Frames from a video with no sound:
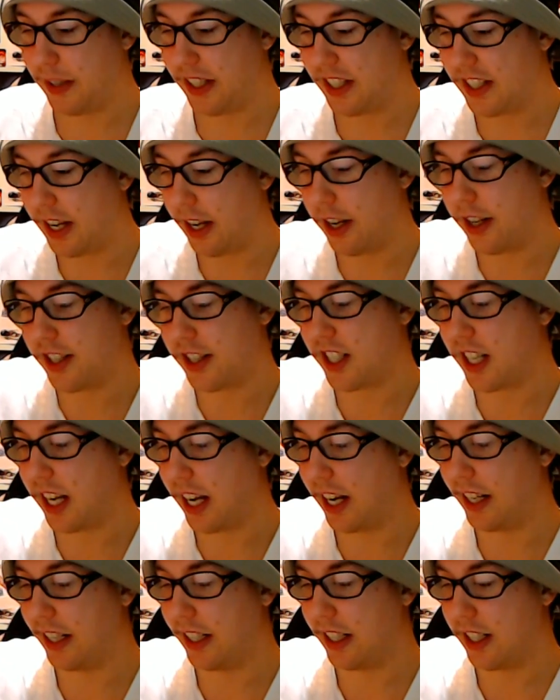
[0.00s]

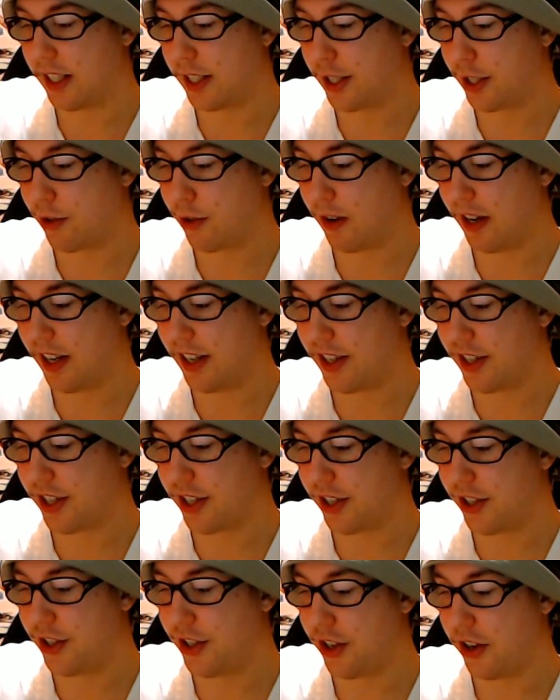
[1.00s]
Tensei
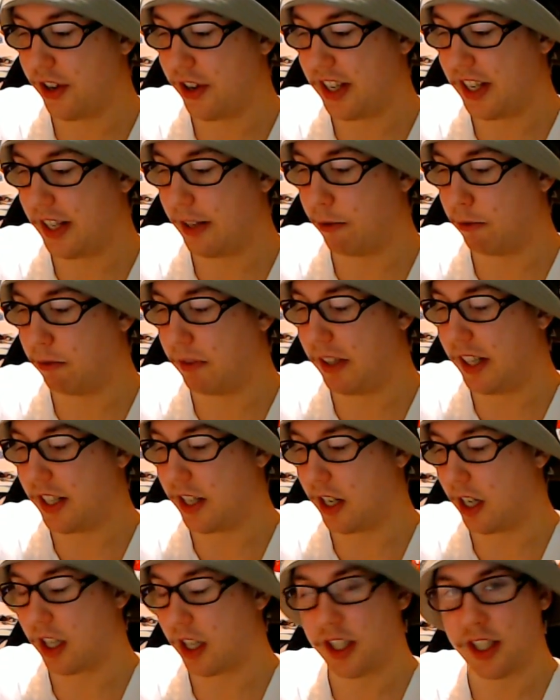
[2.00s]
Strange Journey
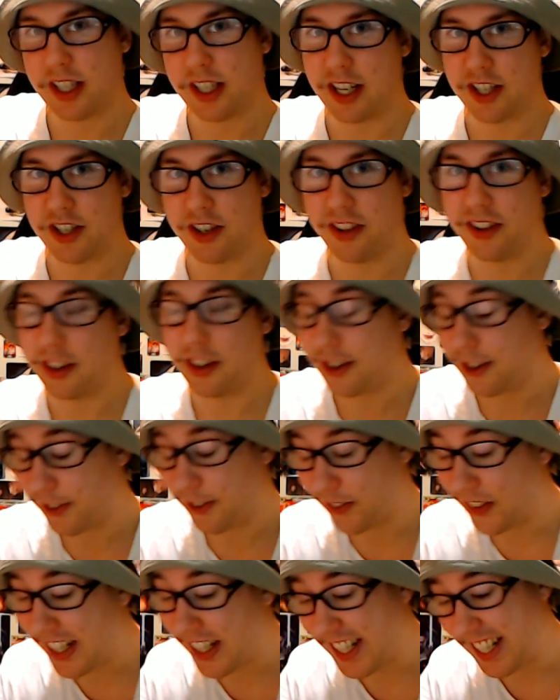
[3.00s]
Redux, that's on the
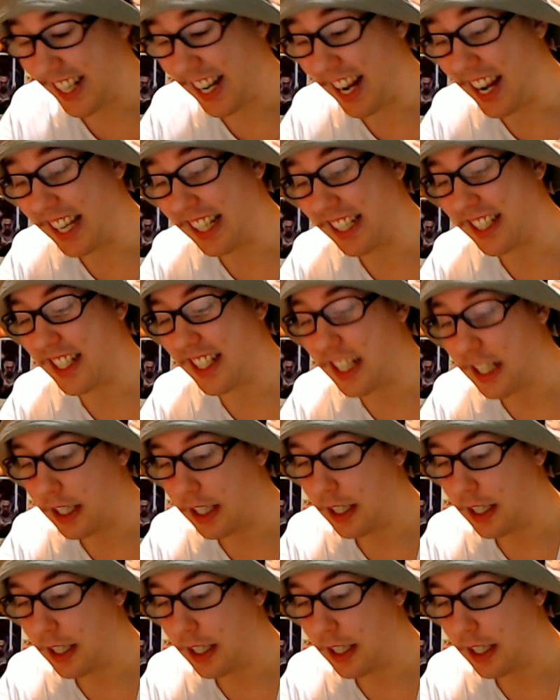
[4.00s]
3DS,